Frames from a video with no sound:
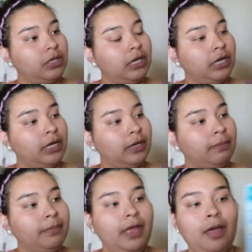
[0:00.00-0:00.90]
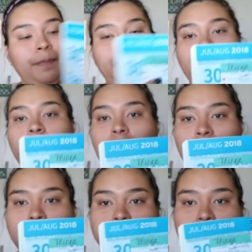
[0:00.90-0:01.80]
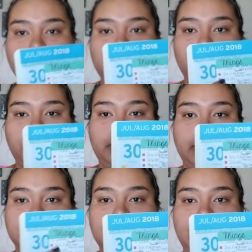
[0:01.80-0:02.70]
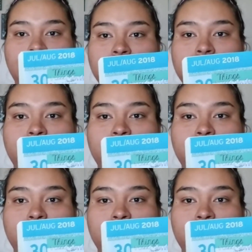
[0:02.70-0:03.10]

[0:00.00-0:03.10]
Um, up here I just wrote things that need